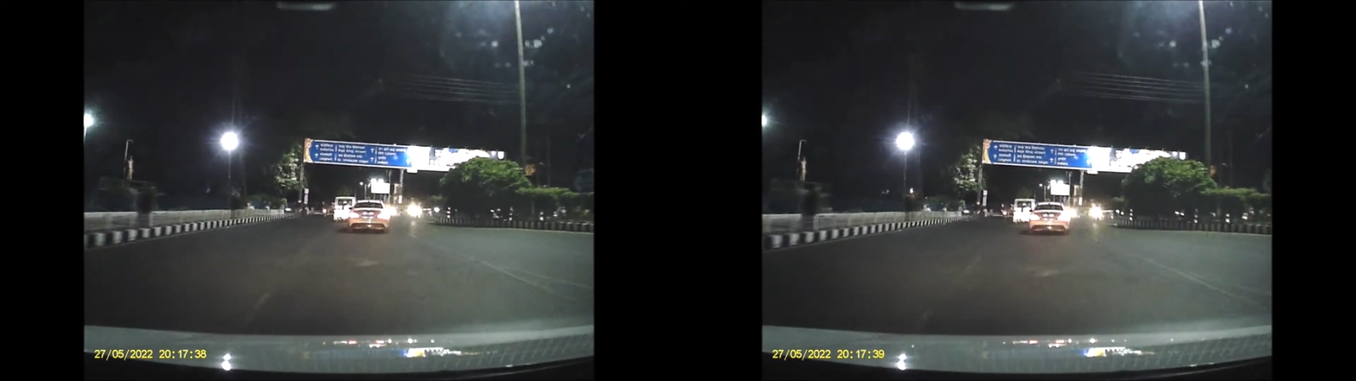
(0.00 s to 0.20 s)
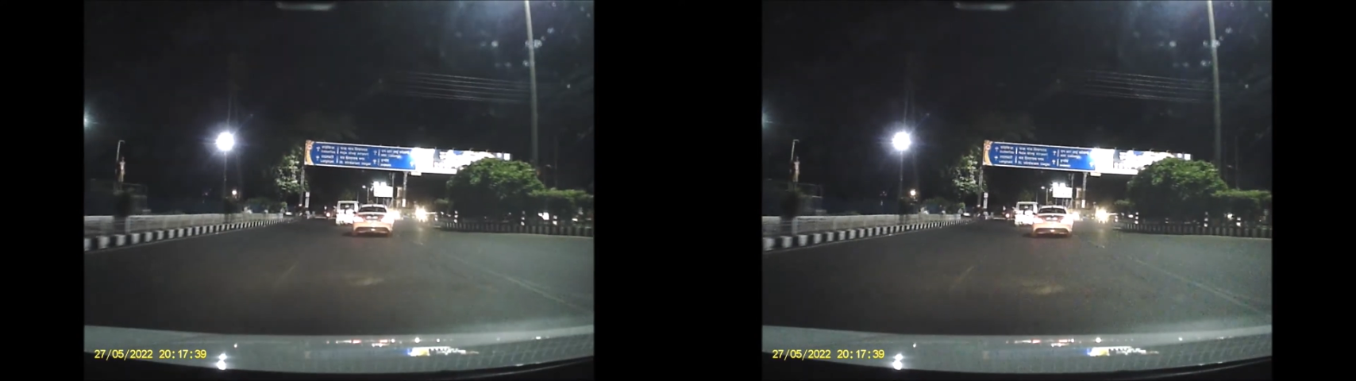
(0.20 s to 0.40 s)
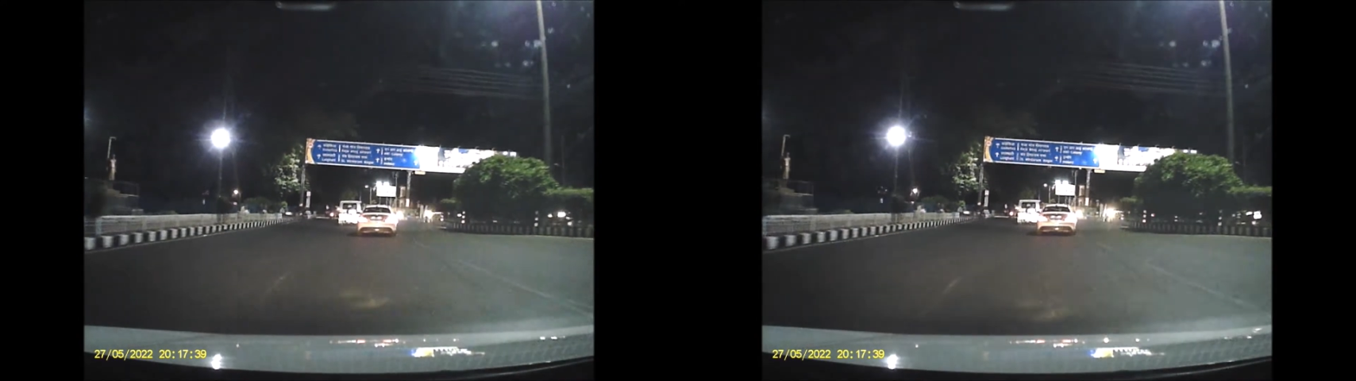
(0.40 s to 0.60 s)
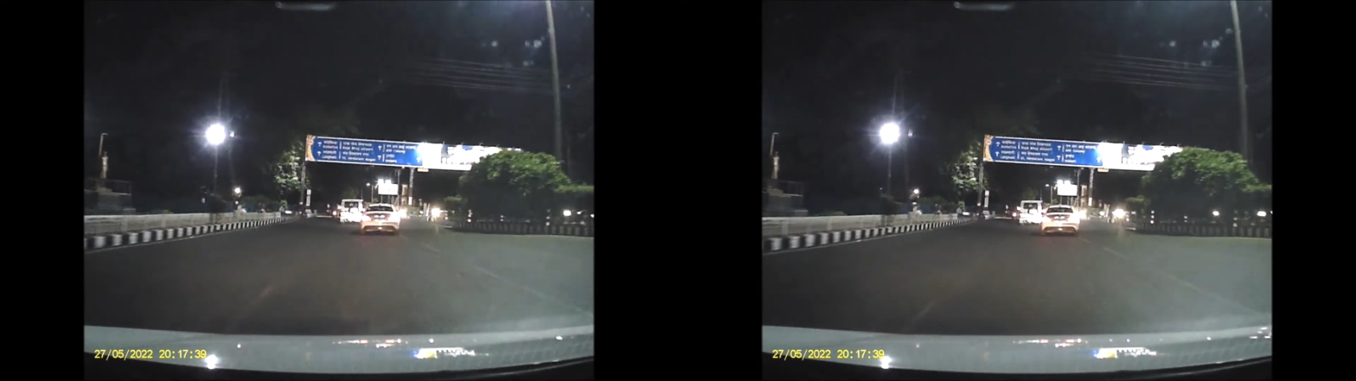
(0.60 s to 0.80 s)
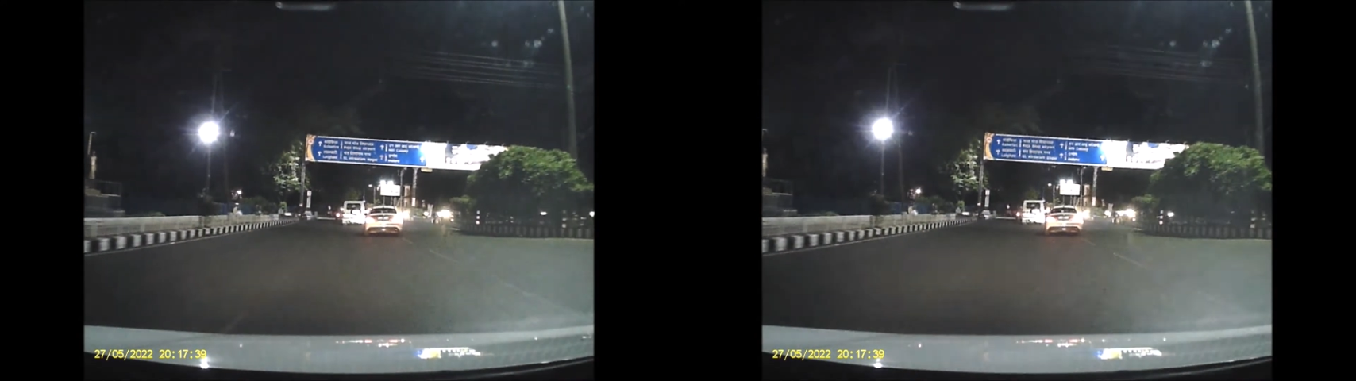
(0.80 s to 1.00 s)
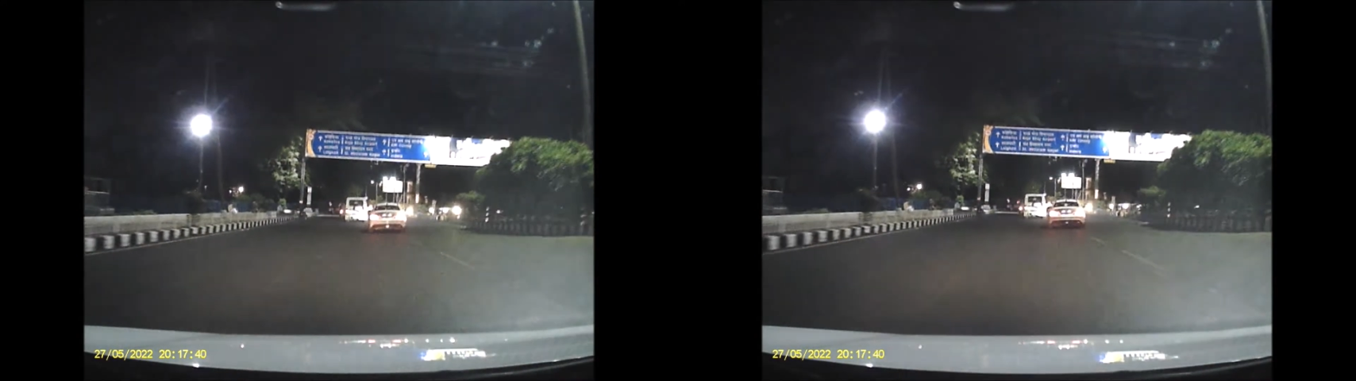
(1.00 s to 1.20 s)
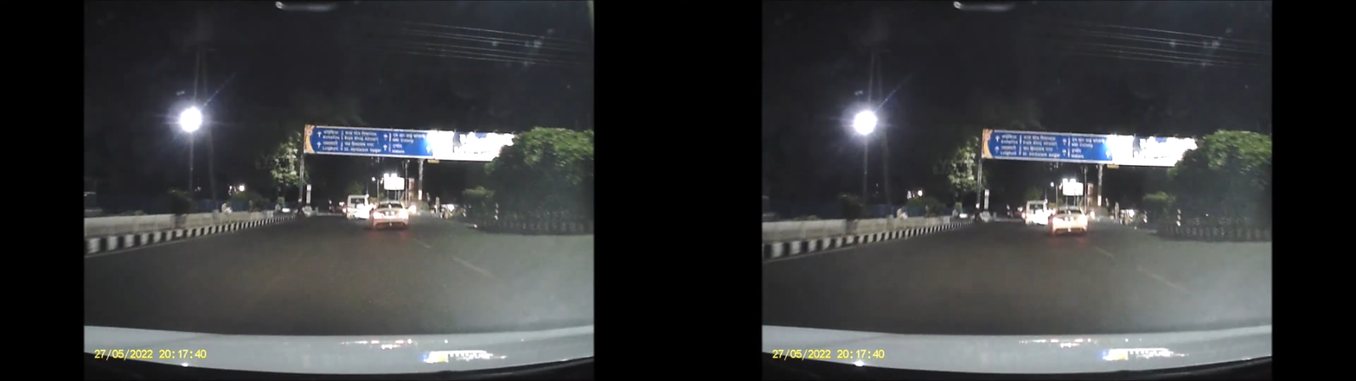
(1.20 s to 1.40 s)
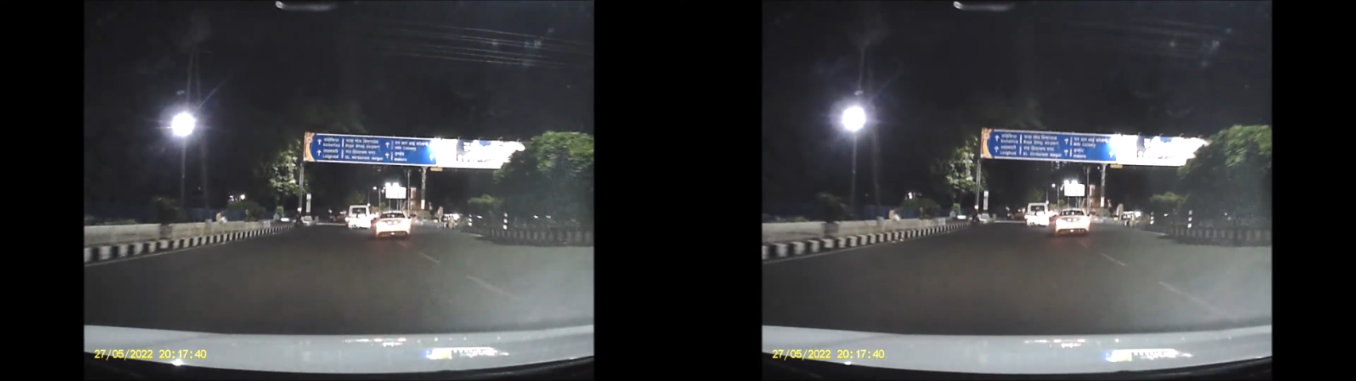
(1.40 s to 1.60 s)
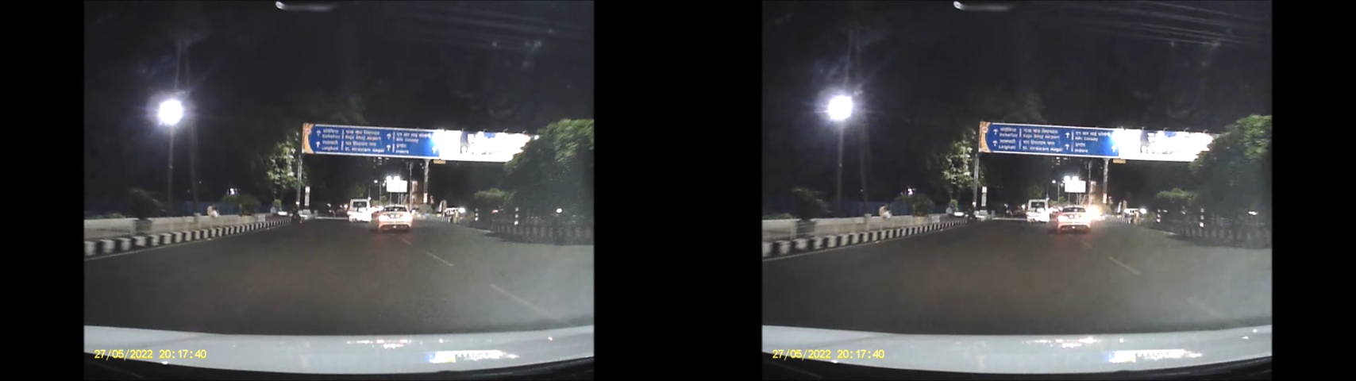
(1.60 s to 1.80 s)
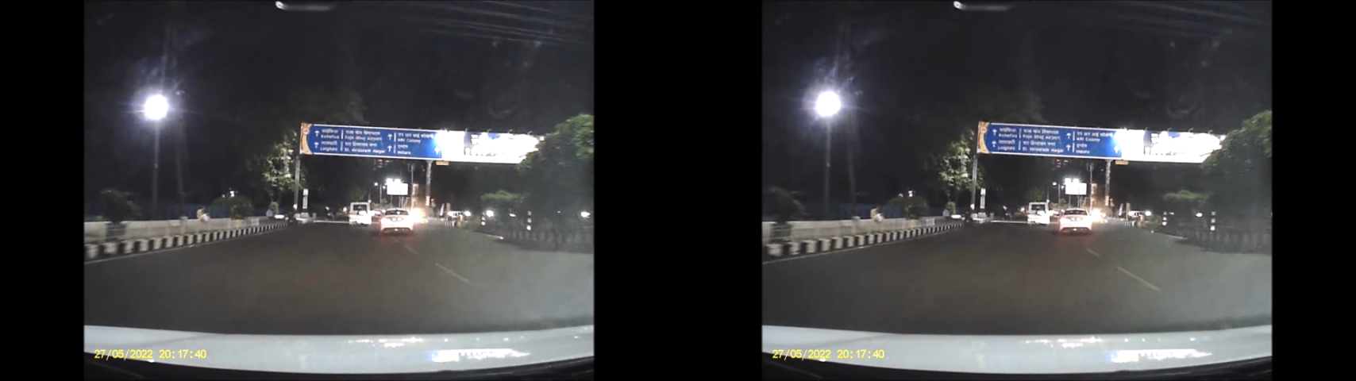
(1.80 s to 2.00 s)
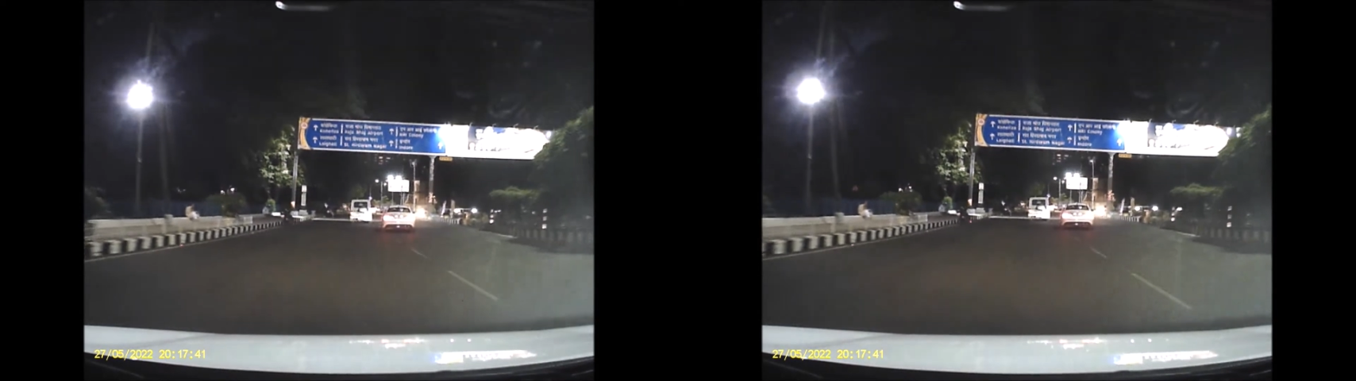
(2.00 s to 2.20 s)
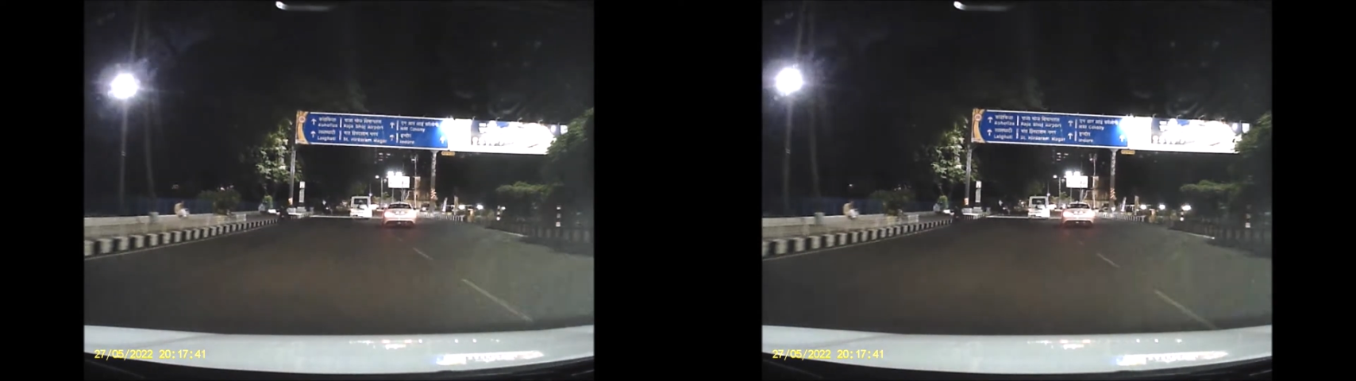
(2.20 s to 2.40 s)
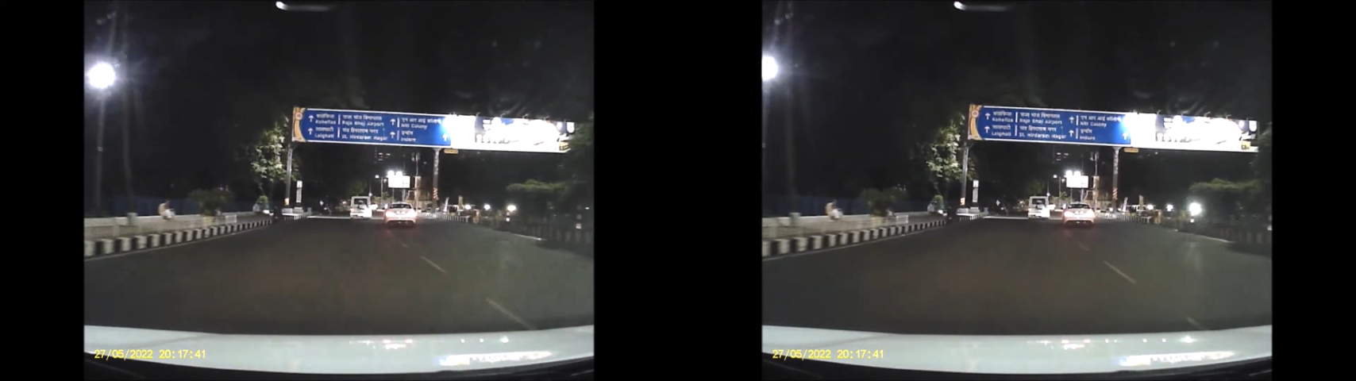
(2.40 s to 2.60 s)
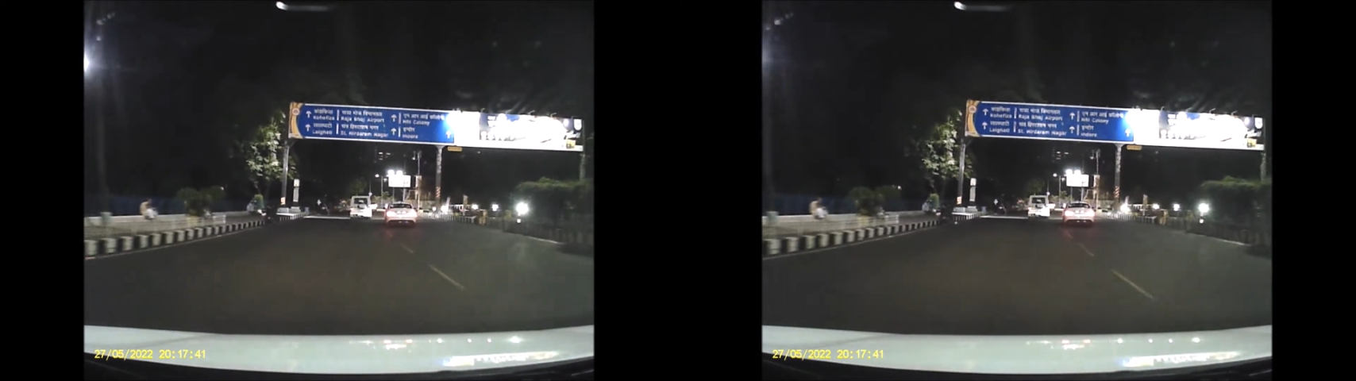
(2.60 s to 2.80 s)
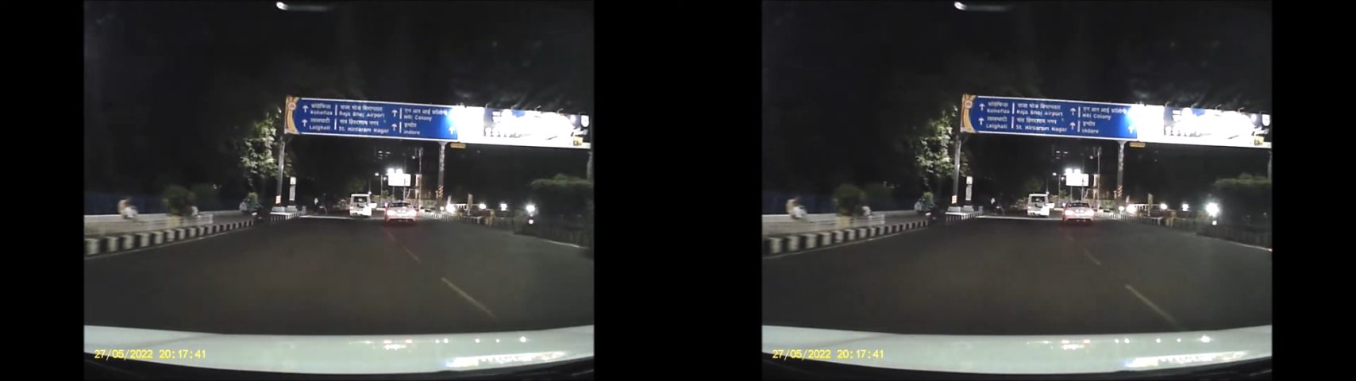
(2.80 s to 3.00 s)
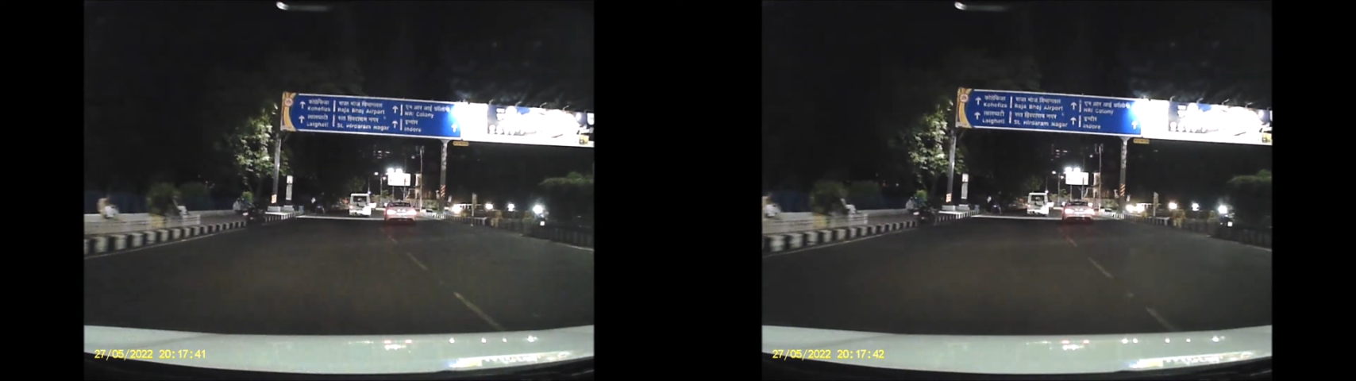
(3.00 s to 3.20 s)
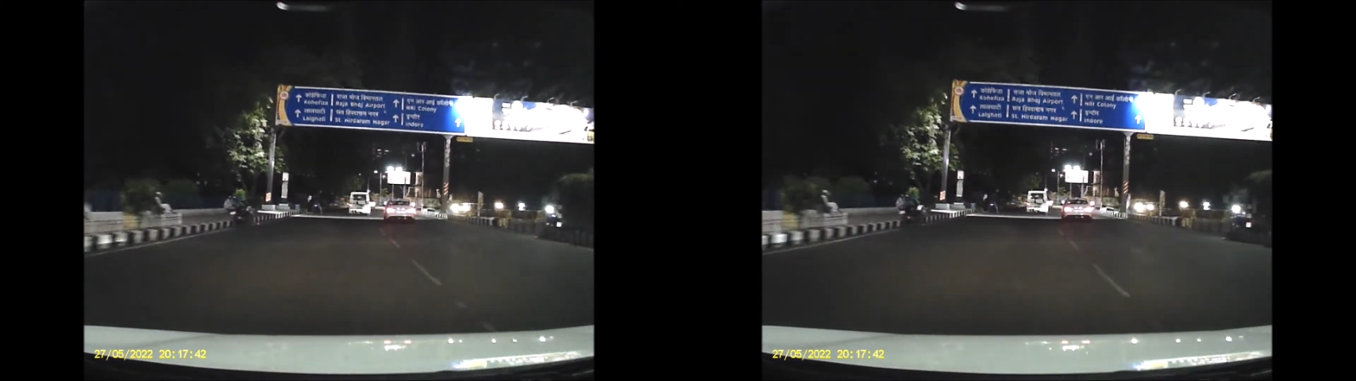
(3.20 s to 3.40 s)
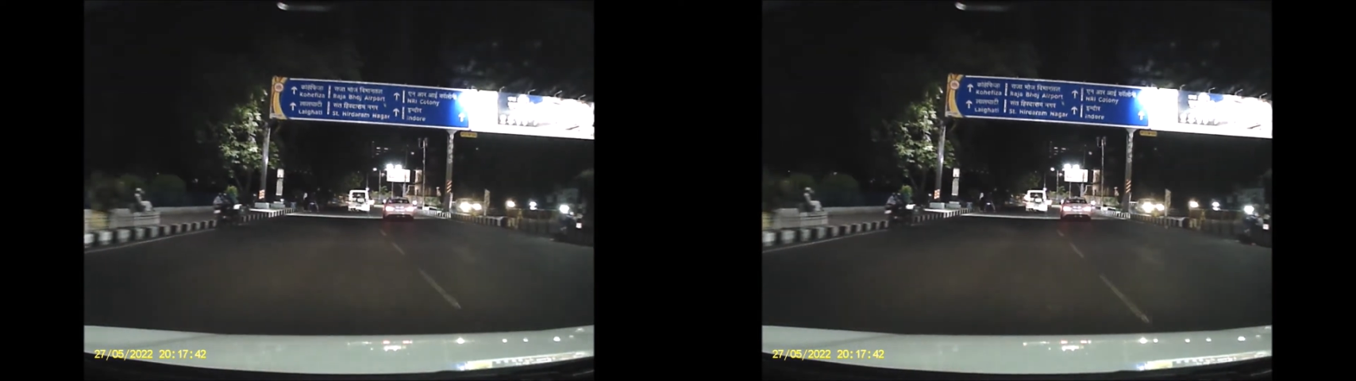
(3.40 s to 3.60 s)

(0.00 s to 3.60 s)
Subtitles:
[unreadable: no face in view]